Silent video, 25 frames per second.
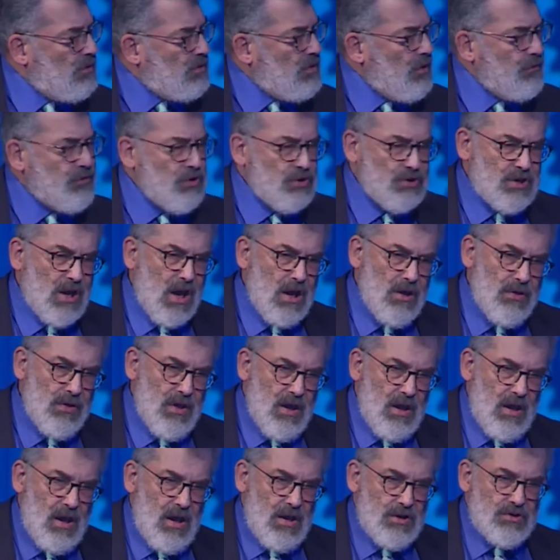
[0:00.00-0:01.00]
if you take
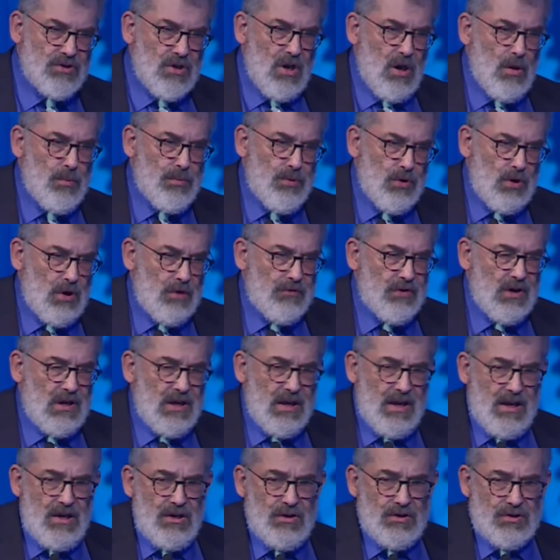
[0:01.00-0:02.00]
the example of a
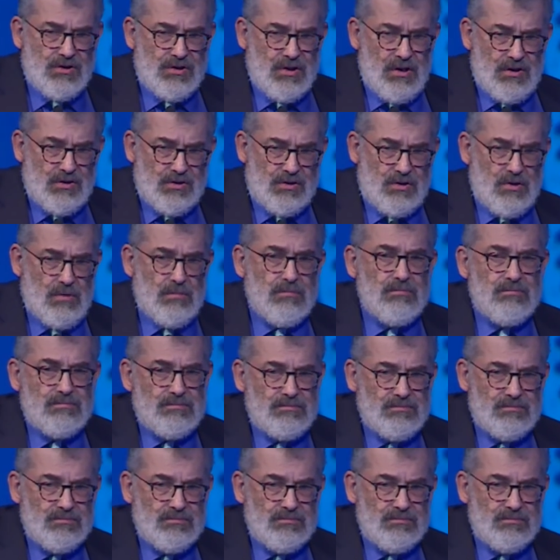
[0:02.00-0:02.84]
lean system,